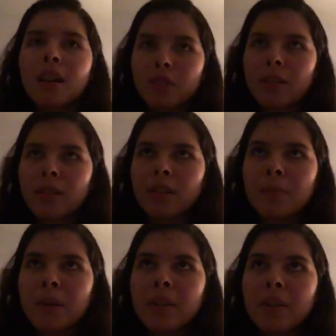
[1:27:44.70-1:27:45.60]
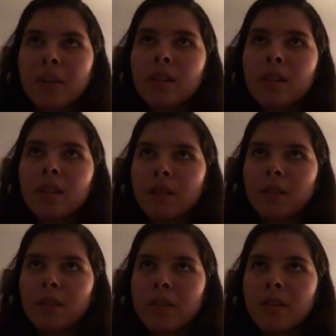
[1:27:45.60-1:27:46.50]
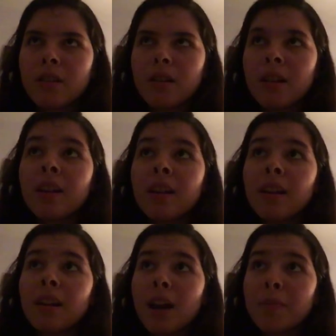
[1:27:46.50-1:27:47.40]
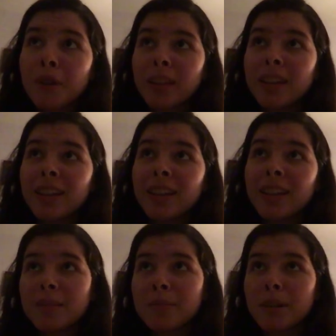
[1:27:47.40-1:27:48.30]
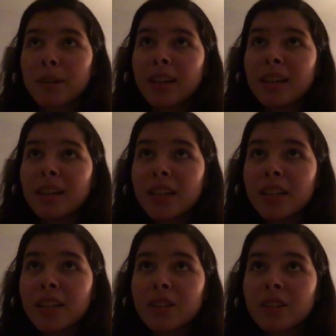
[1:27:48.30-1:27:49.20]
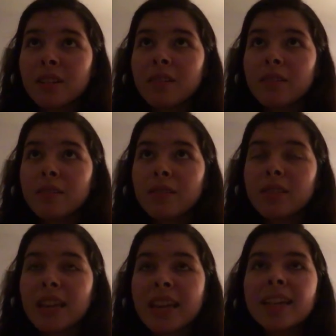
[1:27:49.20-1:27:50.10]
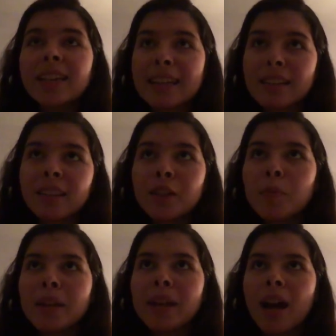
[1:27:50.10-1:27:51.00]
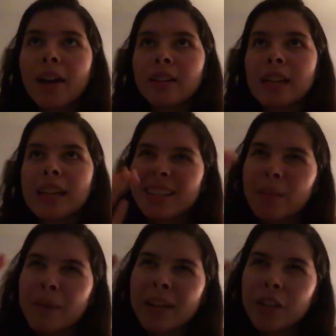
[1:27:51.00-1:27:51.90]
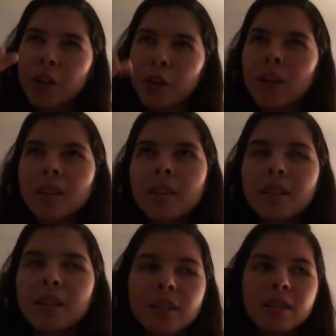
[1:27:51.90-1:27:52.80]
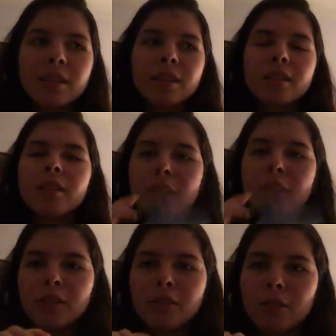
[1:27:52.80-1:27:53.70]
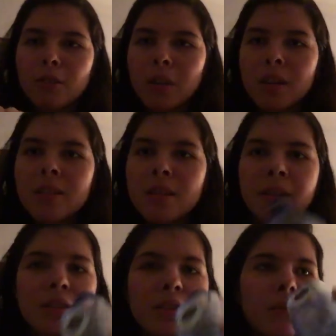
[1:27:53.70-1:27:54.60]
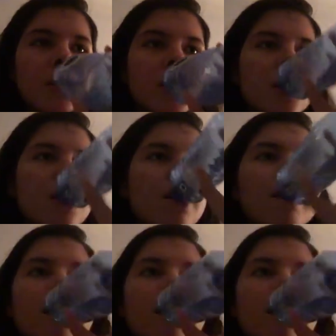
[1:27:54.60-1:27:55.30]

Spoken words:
Estoy hablando español. I'm talking English. See, it gets a little bit higher, like a semitone. Do you know what a semitone is? I